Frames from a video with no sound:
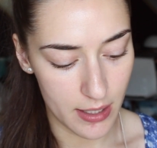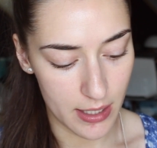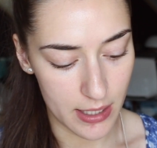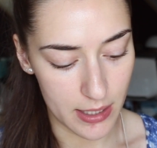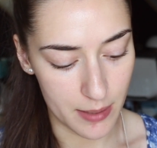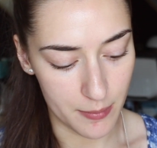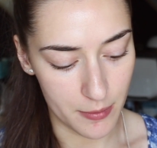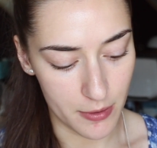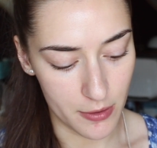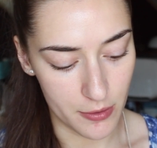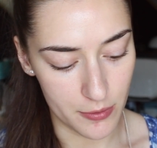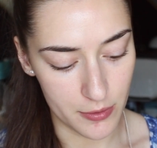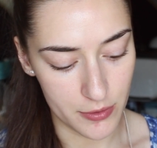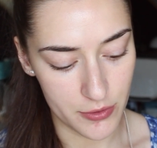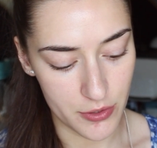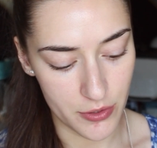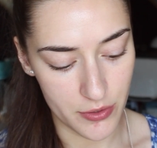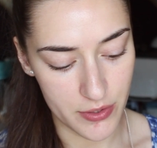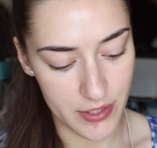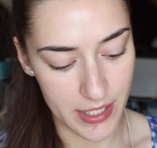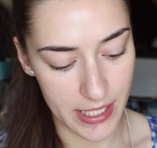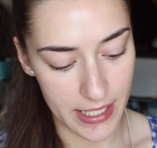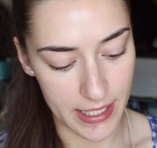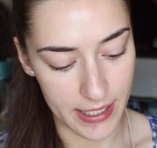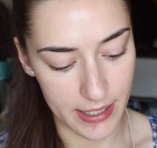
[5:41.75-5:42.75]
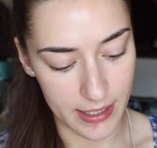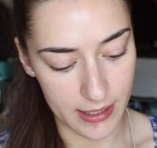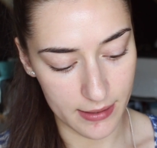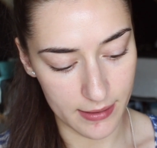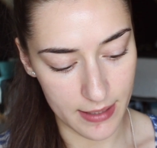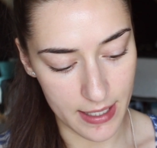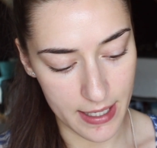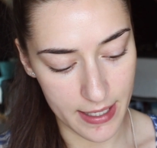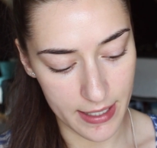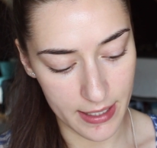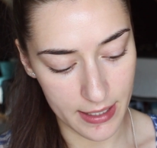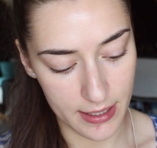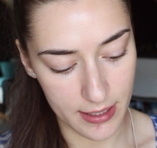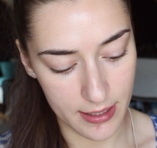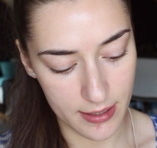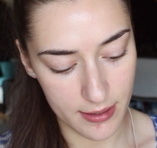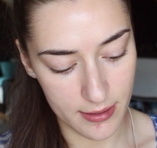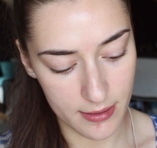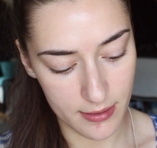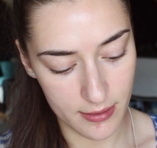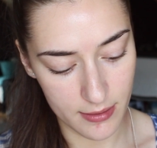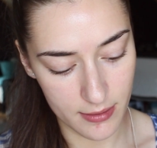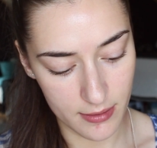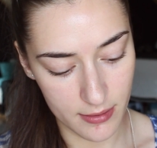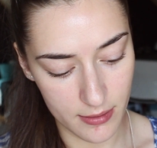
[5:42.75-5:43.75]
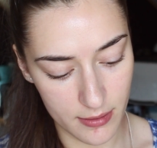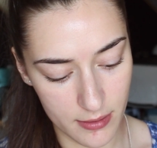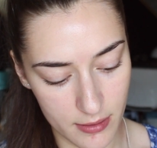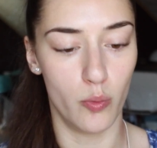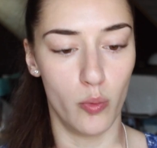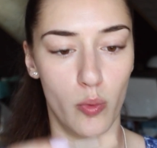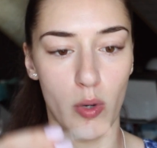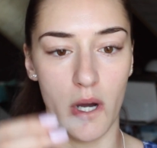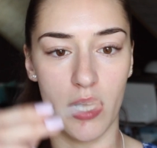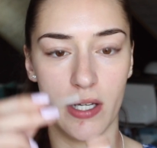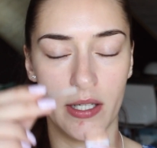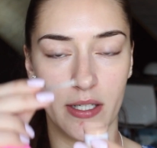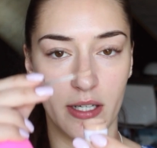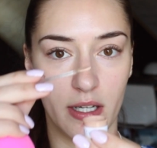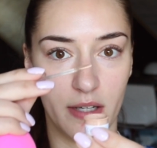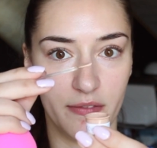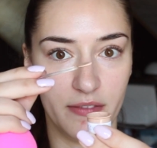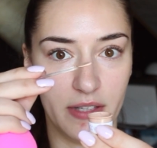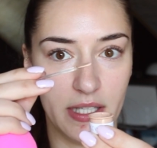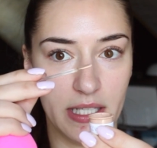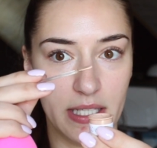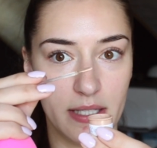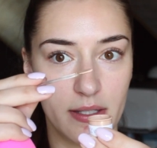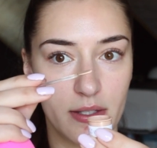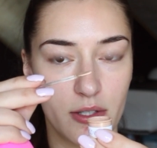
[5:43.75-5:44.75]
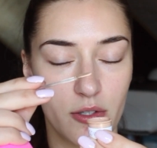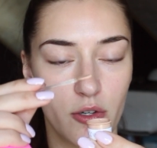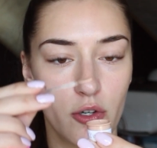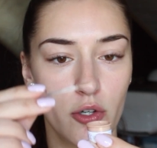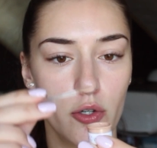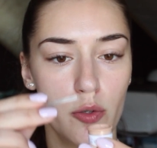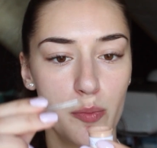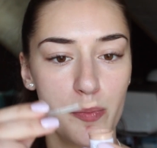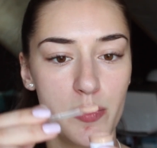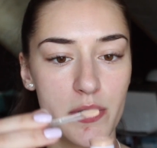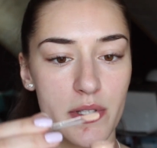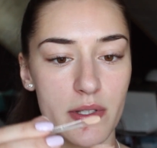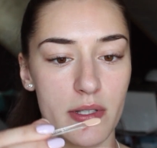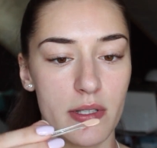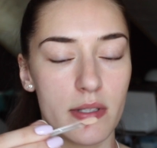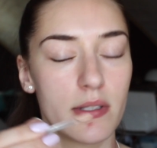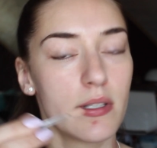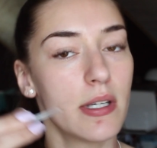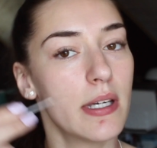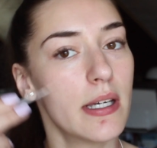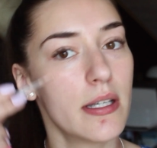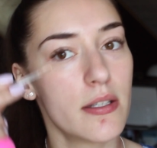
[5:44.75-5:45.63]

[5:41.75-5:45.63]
And I'm going to take like one of these scoops